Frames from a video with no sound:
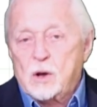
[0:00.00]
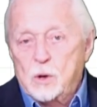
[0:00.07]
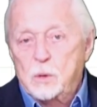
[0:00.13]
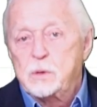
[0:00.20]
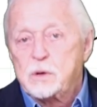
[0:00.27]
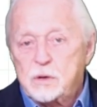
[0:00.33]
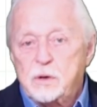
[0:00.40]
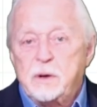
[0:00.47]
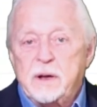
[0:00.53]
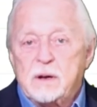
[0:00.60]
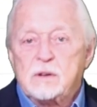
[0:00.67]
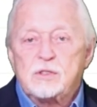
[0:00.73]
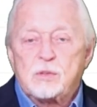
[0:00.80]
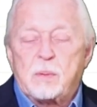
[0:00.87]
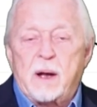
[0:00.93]
Lunar New
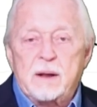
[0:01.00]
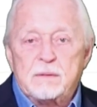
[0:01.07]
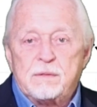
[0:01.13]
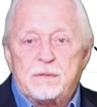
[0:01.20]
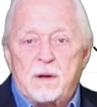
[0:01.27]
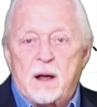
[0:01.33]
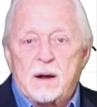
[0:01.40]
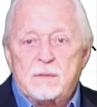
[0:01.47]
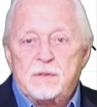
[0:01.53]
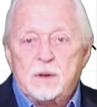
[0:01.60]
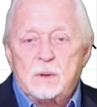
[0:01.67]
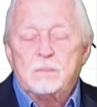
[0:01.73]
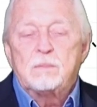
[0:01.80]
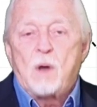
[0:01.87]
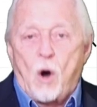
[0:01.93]
Year is right in front of
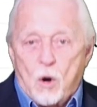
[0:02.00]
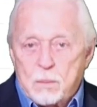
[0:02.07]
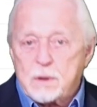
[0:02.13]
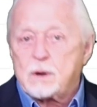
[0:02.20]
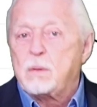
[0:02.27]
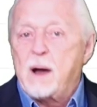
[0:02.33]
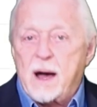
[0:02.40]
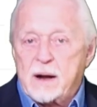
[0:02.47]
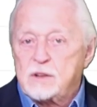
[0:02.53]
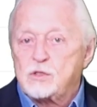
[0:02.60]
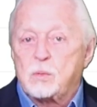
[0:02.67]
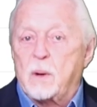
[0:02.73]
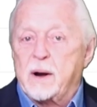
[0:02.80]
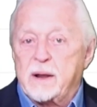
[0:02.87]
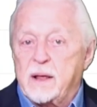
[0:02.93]
you. Omicron
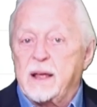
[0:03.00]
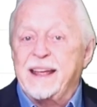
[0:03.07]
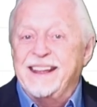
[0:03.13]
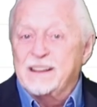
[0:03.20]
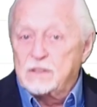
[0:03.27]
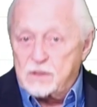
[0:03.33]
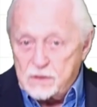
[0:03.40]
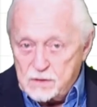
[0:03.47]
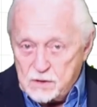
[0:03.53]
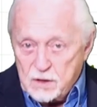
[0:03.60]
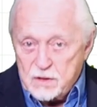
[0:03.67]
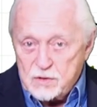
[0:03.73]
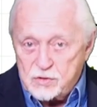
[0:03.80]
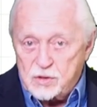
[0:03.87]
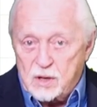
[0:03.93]
is running
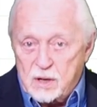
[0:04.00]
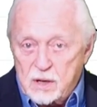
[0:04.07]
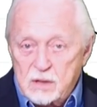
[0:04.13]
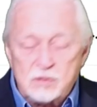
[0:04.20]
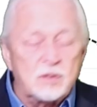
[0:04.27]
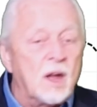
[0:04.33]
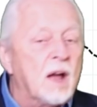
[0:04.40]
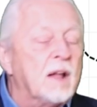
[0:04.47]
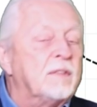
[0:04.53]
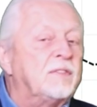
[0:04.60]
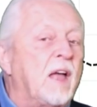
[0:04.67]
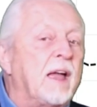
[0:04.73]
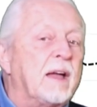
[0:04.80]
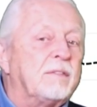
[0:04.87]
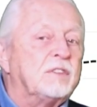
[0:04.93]
into the cities.
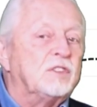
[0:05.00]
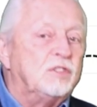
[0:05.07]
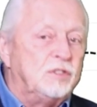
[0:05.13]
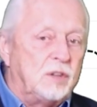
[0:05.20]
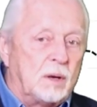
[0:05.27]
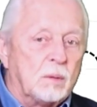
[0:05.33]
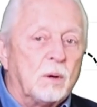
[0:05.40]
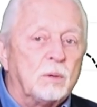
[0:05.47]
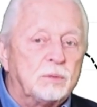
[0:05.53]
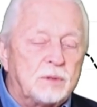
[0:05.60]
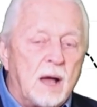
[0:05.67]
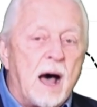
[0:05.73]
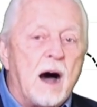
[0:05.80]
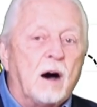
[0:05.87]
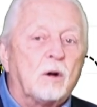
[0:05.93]
They have a zero
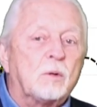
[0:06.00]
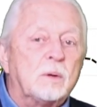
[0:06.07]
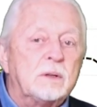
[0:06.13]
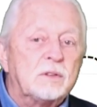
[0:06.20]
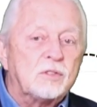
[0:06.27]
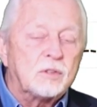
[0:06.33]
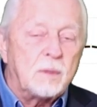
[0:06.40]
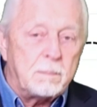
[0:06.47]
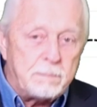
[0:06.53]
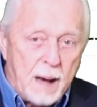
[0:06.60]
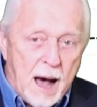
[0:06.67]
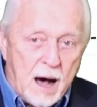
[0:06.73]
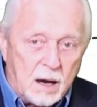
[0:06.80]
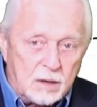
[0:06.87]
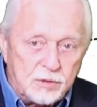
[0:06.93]
tolerance
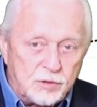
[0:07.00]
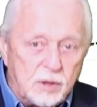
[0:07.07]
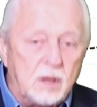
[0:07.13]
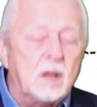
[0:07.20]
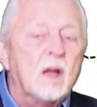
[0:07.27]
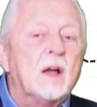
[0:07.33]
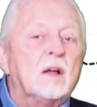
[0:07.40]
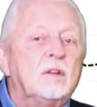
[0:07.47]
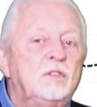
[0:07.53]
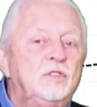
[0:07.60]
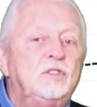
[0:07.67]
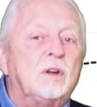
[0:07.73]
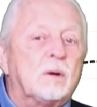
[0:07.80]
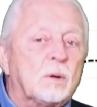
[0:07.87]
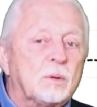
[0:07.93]
policy.
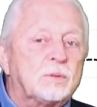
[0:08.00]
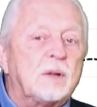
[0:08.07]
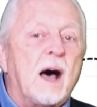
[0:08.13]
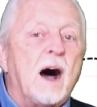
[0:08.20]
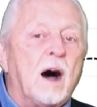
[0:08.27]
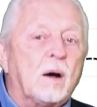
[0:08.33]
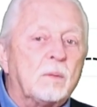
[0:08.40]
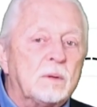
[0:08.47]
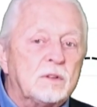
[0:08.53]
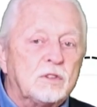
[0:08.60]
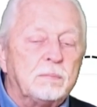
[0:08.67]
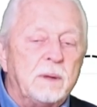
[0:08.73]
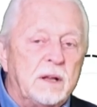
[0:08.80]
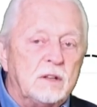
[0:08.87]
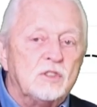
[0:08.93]
Zero
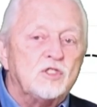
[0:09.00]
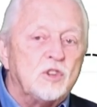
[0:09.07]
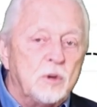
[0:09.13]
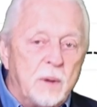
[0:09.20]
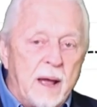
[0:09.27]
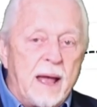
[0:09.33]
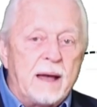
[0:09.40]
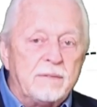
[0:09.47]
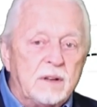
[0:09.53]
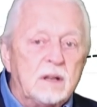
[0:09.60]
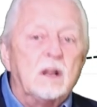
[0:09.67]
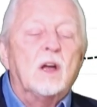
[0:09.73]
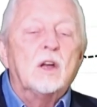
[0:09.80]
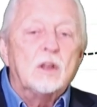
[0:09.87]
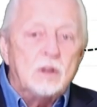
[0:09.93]
tolerance means you have
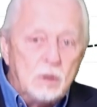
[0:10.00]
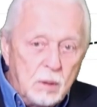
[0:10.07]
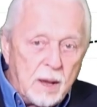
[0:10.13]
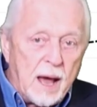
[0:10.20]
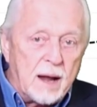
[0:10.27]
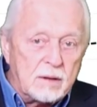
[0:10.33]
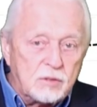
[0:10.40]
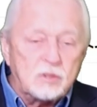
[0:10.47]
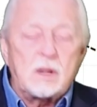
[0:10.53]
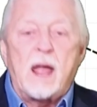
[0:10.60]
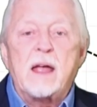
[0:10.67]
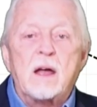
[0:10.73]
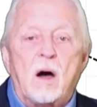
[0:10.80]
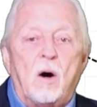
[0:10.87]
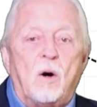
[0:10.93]
it, you got to
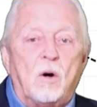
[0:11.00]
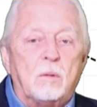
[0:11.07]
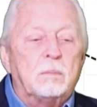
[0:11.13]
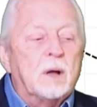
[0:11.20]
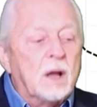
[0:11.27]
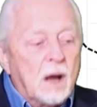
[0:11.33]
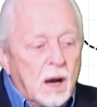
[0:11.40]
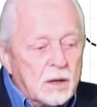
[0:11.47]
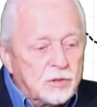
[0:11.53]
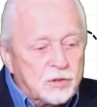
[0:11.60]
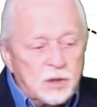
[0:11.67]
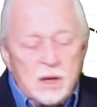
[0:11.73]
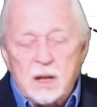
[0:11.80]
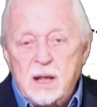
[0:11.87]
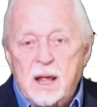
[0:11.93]
stay home. A
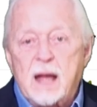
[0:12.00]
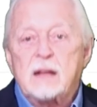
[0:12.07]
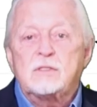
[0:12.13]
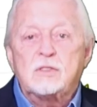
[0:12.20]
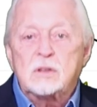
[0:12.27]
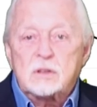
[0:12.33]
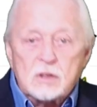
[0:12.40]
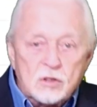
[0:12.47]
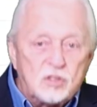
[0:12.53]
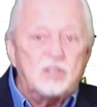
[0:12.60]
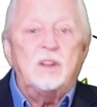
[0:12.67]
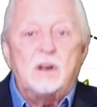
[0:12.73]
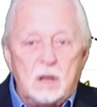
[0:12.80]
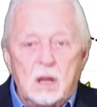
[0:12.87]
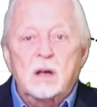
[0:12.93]
city gets it, the
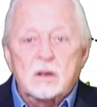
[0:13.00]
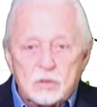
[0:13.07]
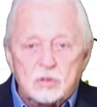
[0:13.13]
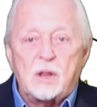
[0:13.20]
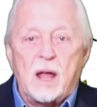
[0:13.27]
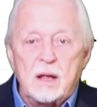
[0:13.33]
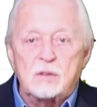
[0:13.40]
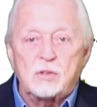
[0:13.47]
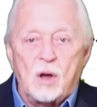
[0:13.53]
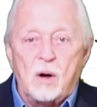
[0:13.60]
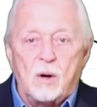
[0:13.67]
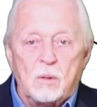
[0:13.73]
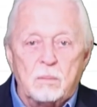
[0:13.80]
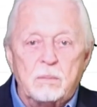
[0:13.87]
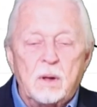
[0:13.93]
city stays
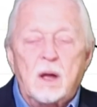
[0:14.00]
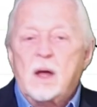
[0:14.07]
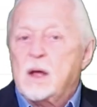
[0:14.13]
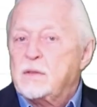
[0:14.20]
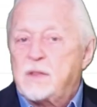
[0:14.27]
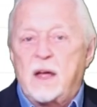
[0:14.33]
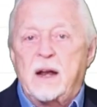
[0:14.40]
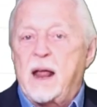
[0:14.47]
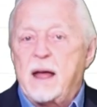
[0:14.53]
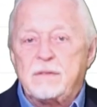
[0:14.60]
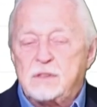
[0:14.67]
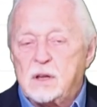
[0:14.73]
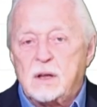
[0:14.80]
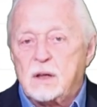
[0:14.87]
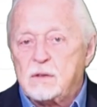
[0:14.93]
home. They'd
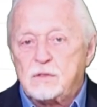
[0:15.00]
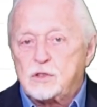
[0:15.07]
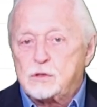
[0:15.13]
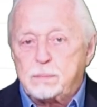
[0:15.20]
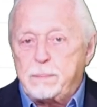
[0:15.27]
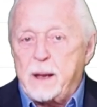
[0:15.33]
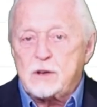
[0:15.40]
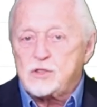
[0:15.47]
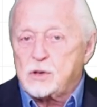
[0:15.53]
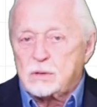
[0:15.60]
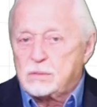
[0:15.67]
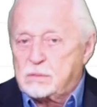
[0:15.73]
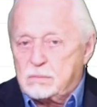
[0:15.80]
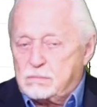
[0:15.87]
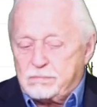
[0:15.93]
have to give
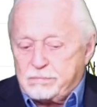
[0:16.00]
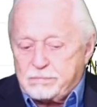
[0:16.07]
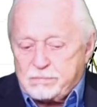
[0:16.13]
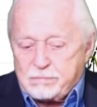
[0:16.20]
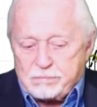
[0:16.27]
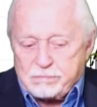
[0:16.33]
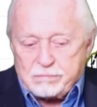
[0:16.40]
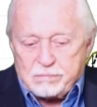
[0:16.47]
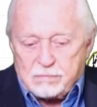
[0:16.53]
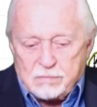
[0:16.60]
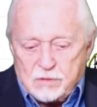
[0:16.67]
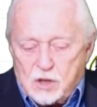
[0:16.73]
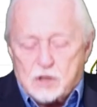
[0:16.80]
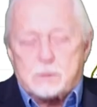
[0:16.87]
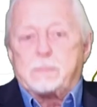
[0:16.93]
special
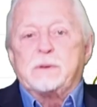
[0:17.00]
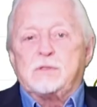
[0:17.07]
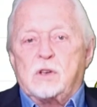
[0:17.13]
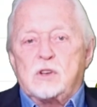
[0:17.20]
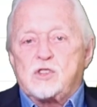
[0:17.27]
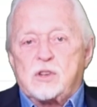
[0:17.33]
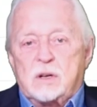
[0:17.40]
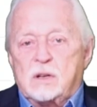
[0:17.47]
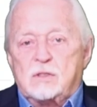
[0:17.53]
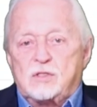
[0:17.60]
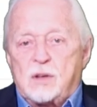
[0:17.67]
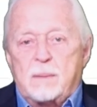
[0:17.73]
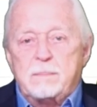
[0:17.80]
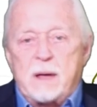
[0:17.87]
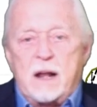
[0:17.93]
disposition in
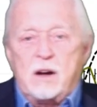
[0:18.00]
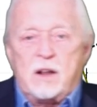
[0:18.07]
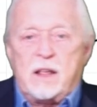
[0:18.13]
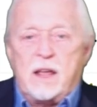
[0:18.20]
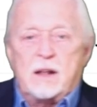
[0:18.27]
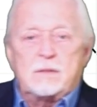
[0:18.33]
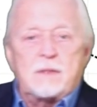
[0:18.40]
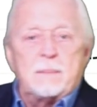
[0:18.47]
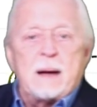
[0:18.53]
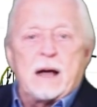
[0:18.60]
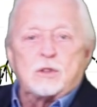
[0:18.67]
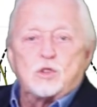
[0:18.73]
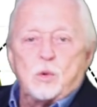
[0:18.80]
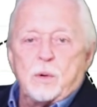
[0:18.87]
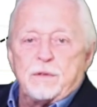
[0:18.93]
some manner to get them
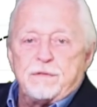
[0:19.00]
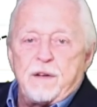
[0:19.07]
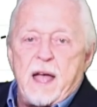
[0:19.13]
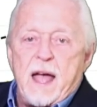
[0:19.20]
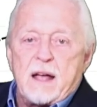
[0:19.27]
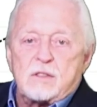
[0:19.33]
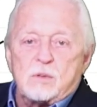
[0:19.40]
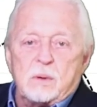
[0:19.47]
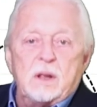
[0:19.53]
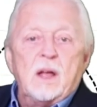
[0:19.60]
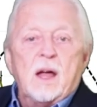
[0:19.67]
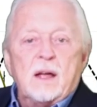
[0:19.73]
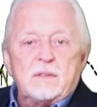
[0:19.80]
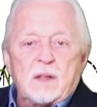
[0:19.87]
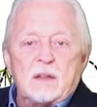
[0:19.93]
out to a factory.
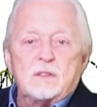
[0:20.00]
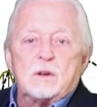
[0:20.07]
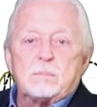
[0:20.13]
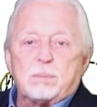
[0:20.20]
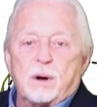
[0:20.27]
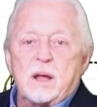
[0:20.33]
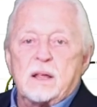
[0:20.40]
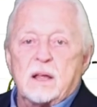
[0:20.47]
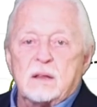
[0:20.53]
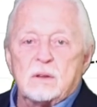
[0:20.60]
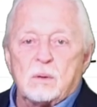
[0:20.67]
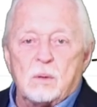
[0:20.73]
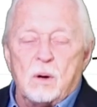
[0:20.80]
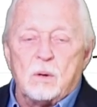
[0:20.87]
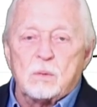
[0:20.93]
Then they're breaking
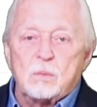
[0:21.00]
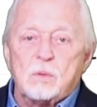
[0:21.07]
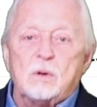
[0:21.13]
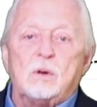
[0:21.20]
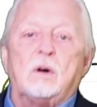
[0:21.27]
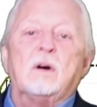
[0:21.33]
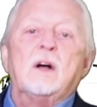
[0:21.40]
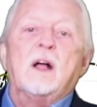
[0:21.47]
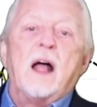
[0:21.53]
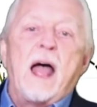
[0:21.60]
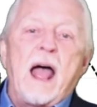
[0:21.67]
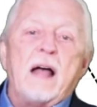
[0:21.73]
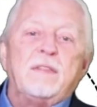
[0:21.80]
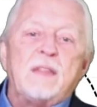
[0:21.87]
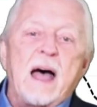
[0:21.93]
their own rule.
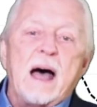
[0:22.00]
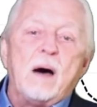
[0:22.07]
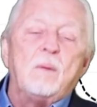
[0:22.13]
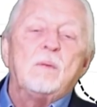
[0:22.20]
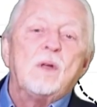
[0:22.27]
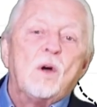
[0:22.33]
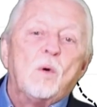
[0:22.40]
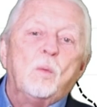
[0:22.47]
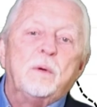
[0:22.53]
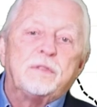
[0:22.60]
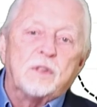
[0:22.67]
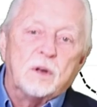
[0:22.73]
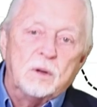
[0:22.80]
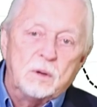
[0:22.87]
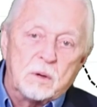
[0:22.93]
And now
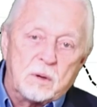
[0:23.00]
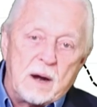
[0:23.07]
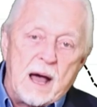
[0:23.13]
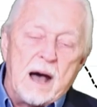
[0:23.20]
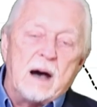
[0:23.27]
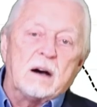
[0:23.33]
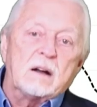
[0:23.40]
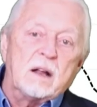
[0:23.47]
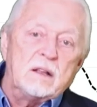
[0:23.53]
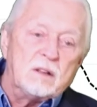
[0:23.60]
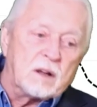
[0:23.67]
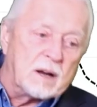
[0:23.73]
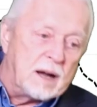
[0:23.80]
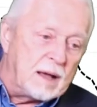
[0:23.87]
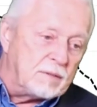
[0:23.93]
with the lunar holiday,
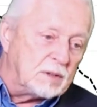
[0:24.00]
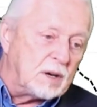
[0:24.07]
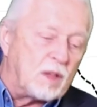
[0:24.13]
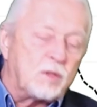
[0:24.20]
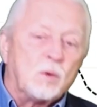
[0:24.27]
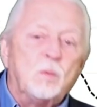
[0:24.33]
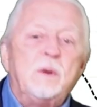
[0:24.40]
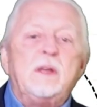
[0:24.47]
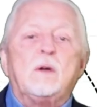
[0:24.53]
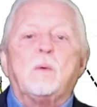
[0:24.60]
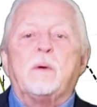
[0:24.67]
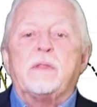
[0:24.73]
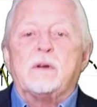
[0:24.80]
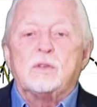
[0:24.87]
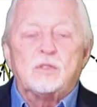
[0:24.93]
you're going to have another
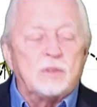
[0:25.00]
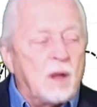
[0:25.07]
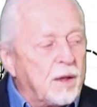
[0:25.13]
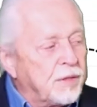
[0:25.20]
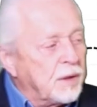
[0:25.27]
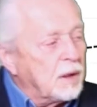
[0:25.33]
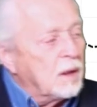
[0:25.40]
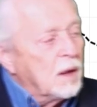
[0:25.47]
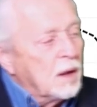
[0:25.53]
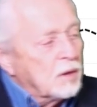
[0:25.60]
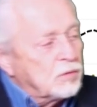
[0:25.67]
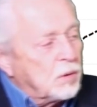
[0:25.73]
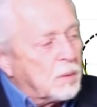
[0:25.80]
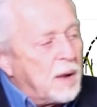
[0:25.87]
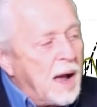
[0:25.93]
week where there's nothing.
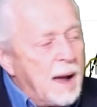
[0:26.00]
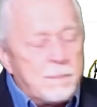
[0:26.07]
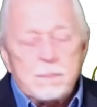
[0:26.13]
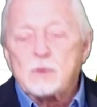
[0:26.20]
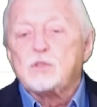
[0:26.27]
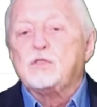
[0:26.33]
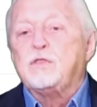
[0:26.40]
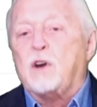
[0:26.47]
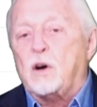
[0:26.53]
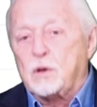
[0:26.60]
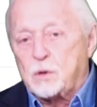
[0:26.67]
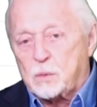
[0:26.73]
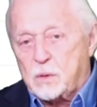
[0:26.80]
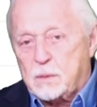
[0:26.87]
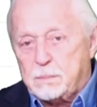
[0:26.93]
So copper's
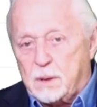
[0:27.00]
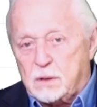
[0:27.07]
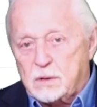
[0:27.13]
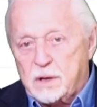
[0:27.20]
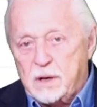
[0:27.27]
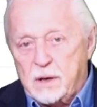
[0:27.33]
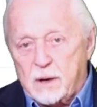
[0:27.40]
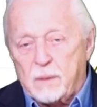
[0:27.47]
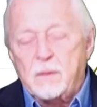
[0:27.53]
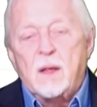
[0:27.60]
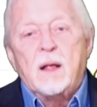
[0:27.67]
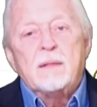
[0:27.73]
vulnerable here.